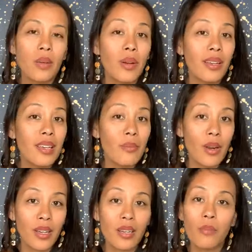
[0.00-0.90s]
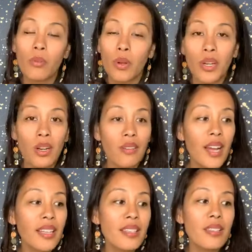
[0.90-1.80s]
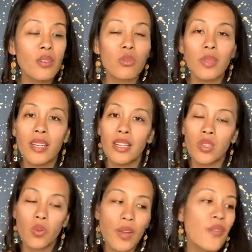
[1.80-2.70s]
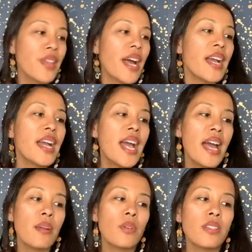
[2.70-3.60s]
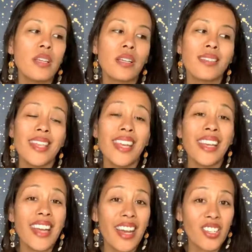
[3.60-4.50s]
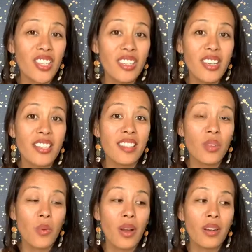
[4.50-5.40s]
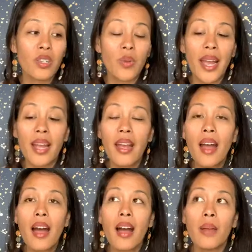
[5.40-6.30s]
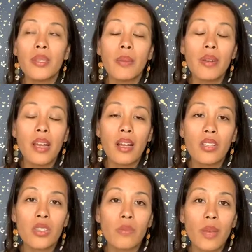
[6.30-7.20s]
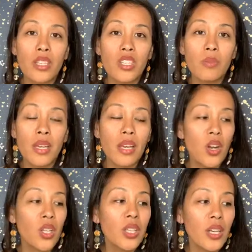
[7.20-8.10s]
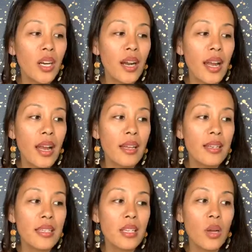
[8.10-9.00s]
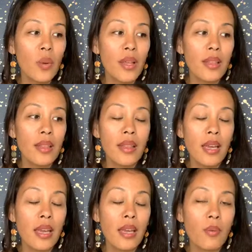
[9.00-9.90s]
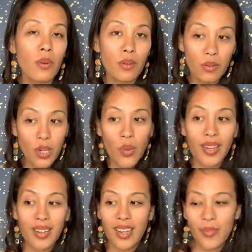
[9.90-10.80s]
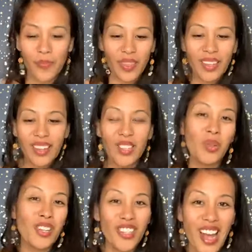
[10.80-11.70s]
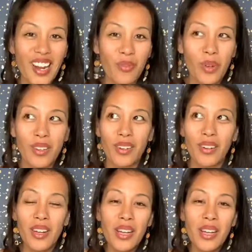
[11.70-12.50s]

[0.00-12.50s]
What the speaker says: want to keep marketing and promoting our events. Social media is great for that. And number six, taking action and testing the waters, right? Somebody else messaged me earlier, and you know what? They were showing a screenshot of one of their